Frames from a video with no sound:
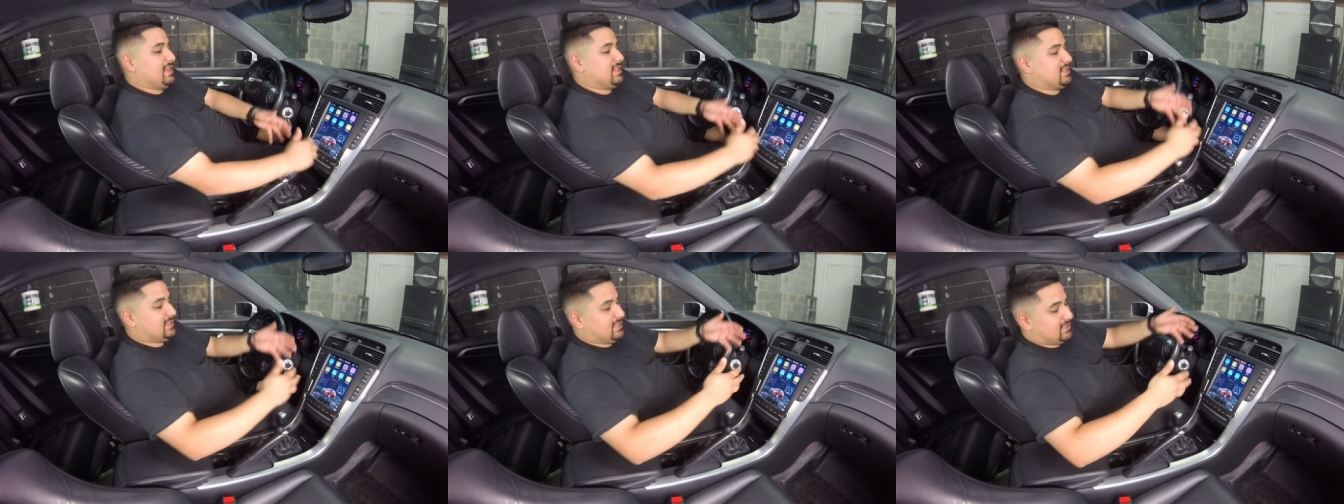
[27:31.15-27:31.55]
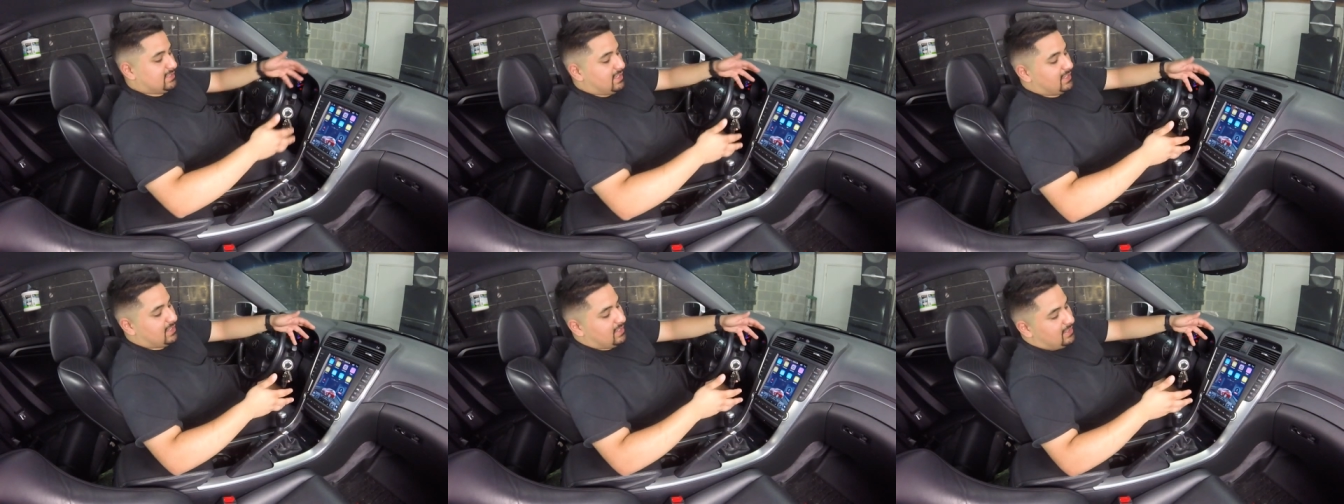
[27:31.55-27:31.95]
And this is
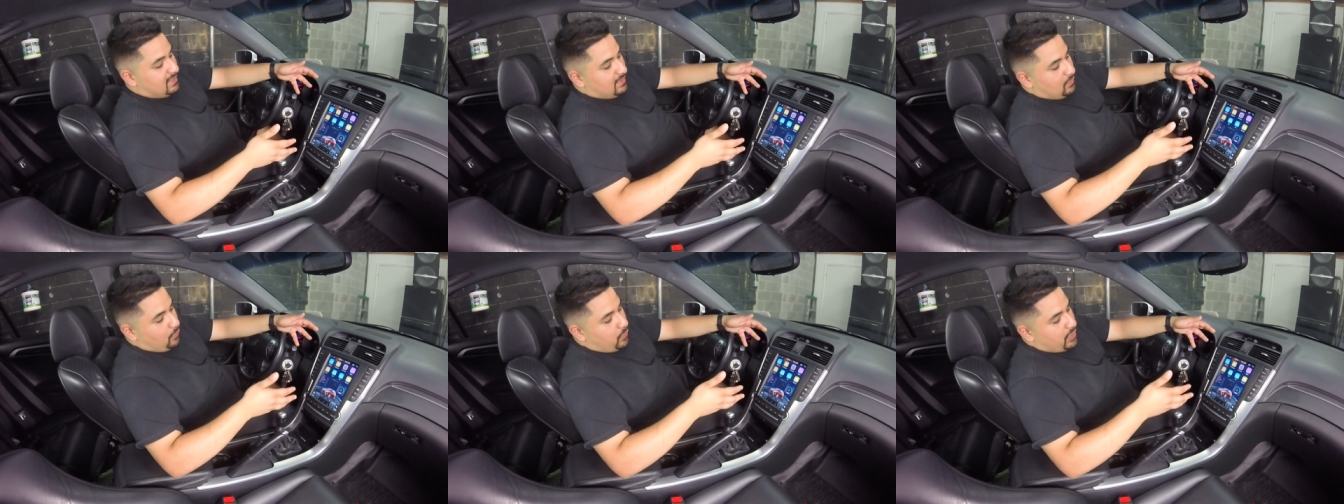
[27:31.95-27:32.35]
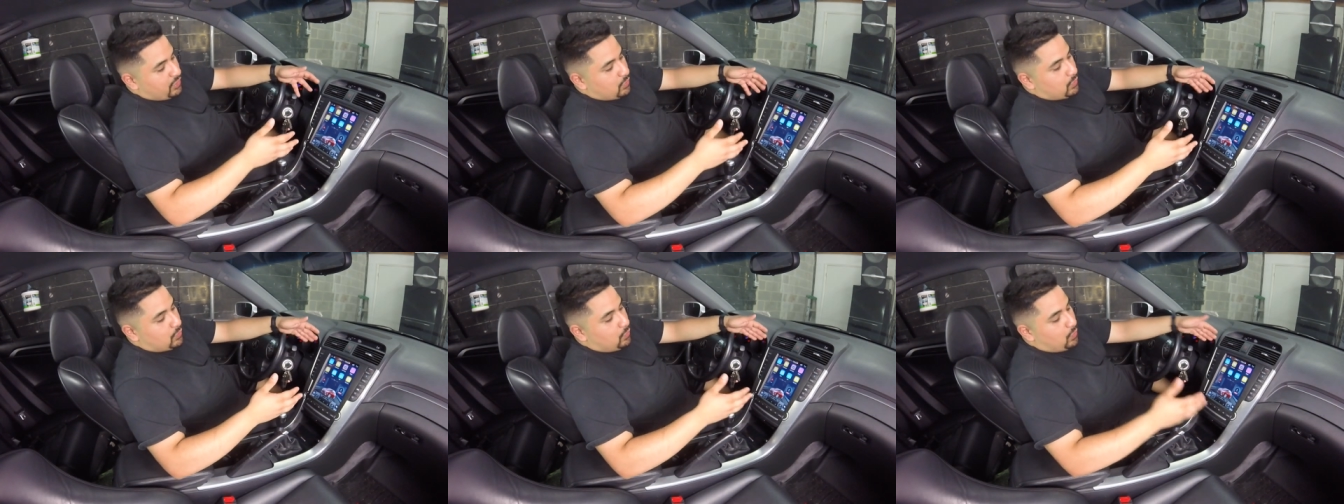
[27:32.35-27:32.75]
like what
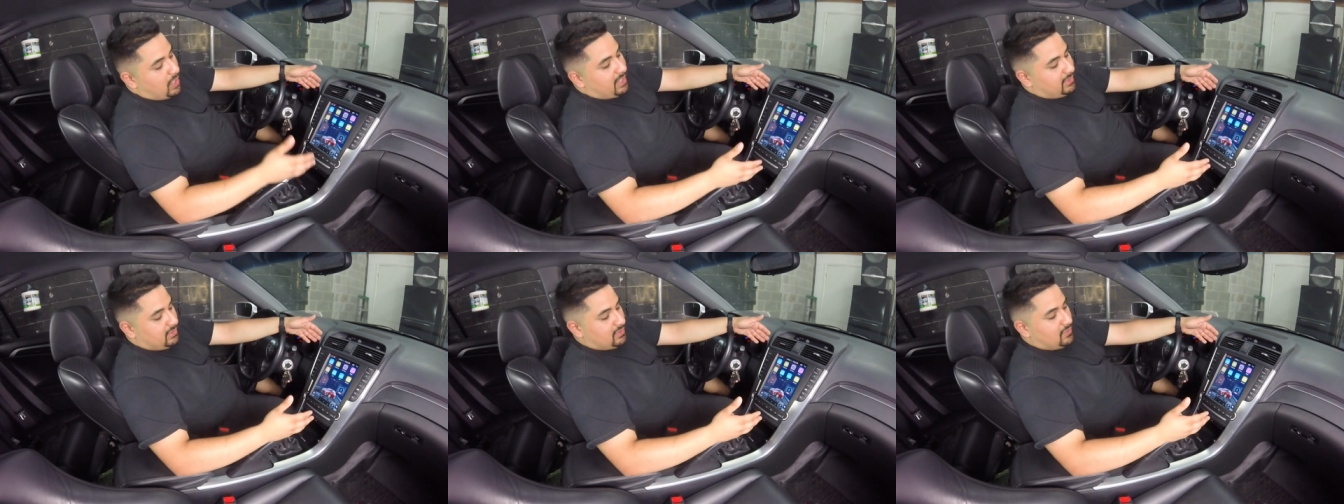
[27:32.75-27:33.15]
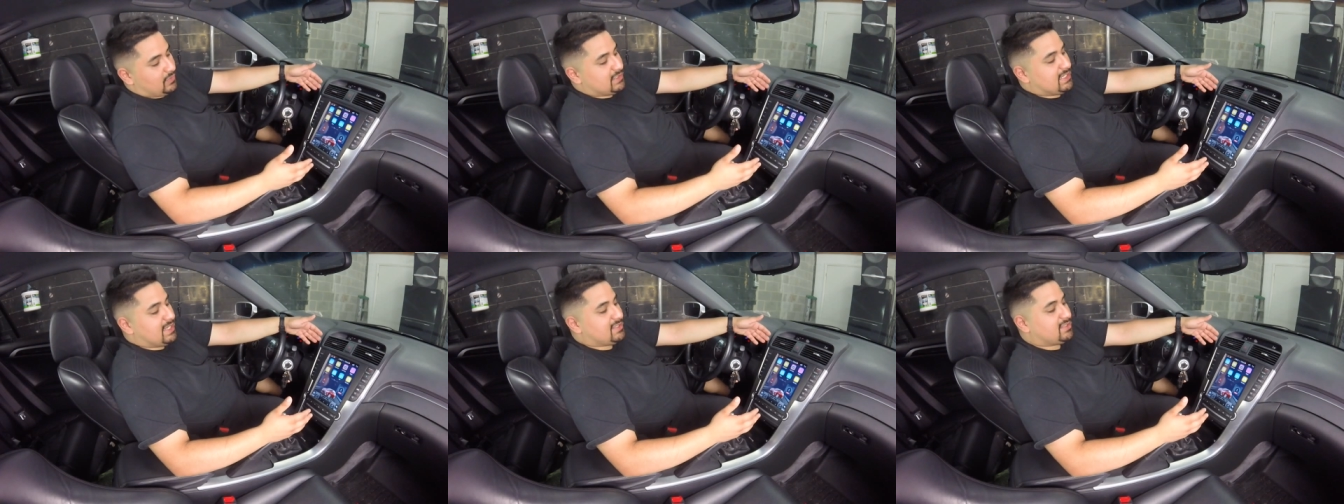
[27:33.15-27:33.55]
you would want. You
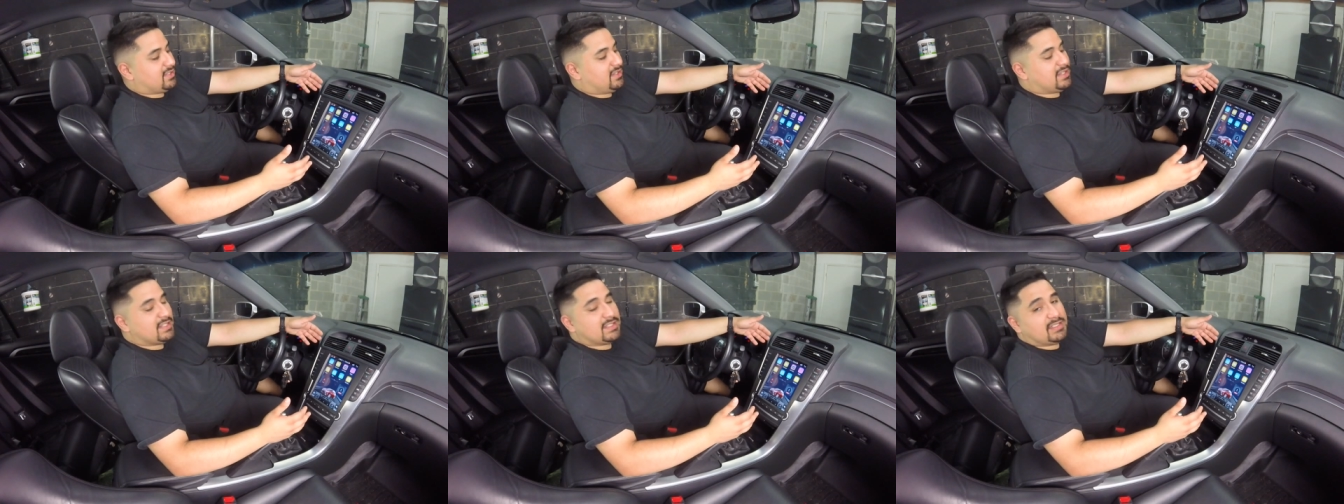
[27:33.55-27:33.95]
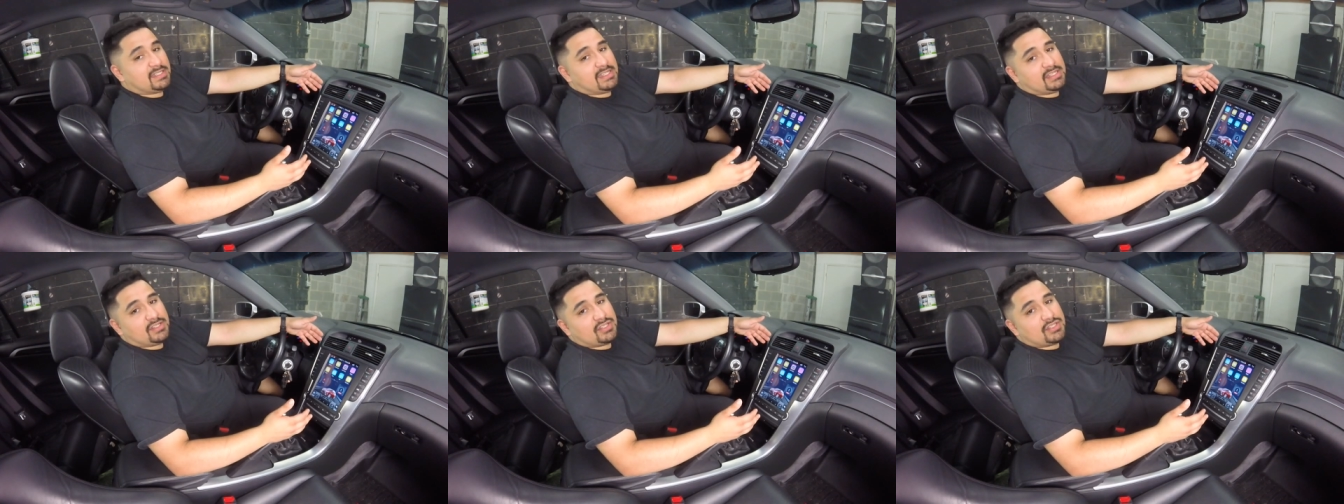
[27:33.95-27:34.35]
know, Tesla is
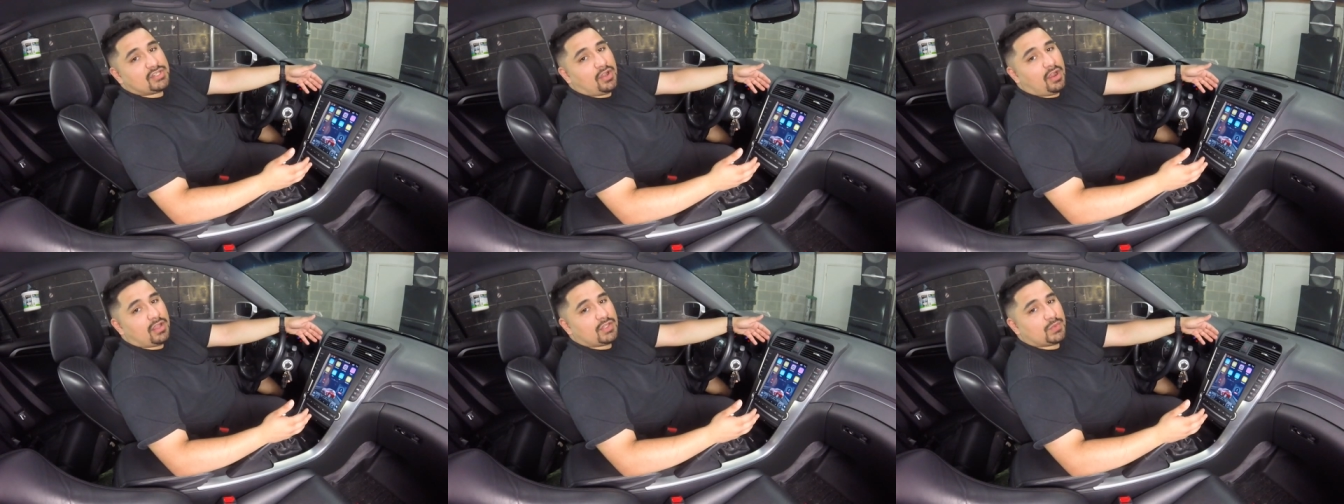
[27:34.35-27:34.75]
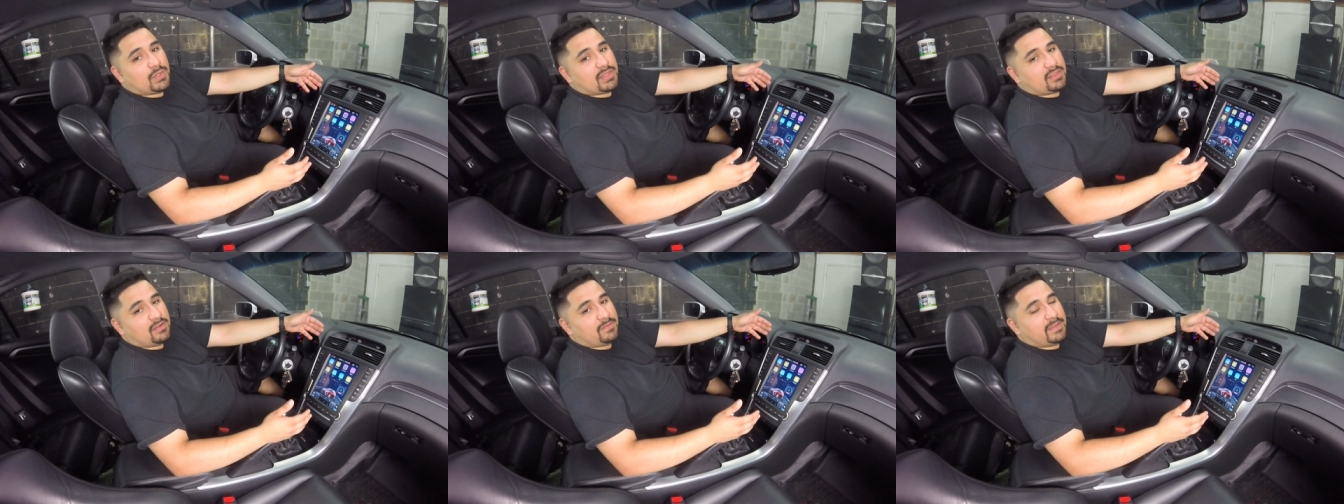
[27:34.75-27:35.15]
leading the charge
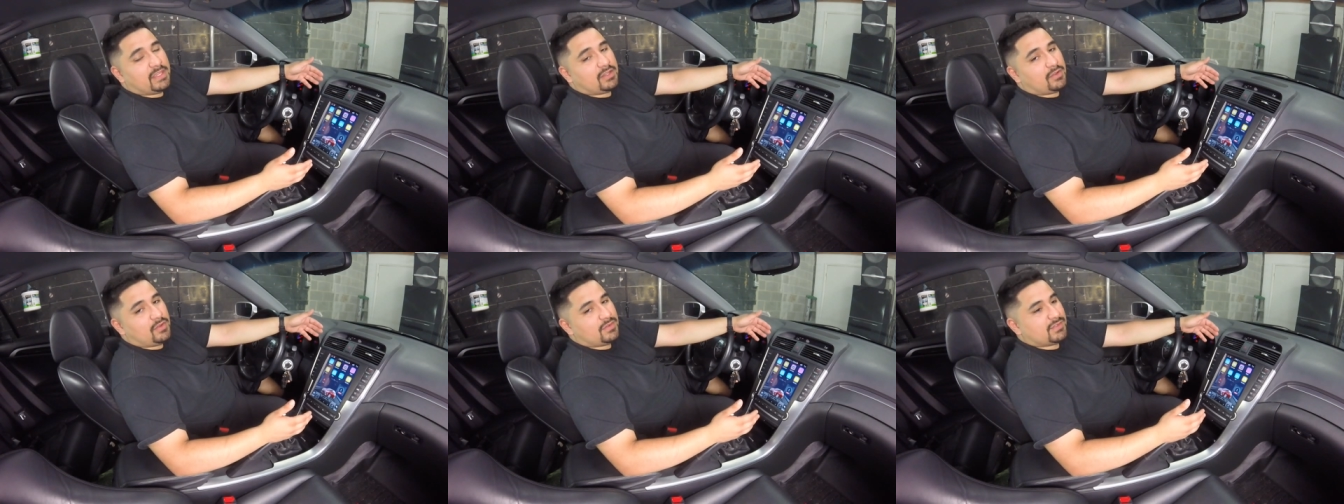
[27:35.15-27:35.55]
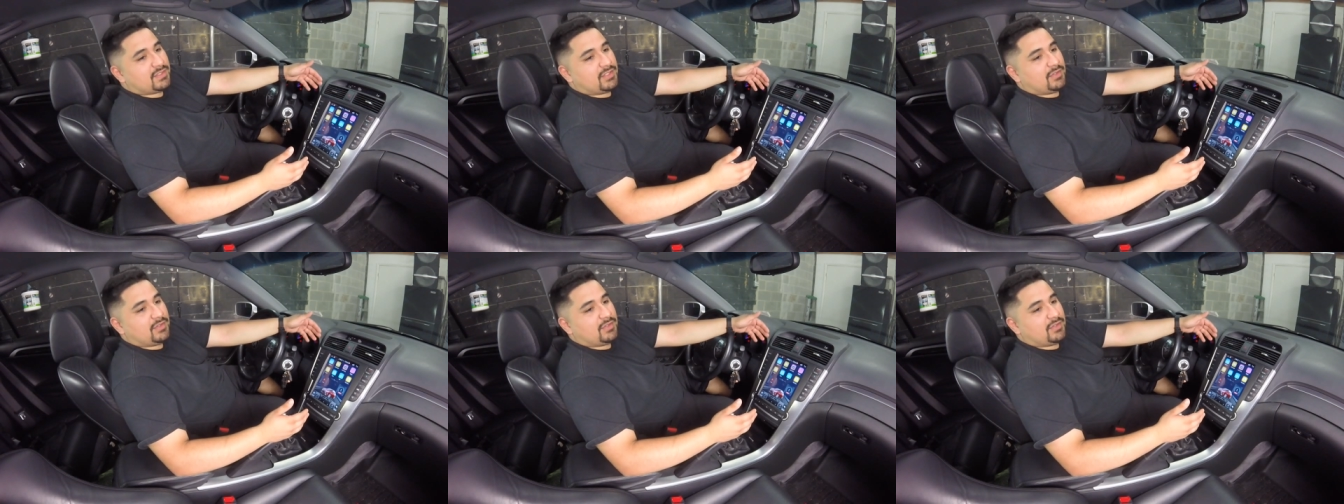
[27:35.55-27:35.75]
with their vehicles.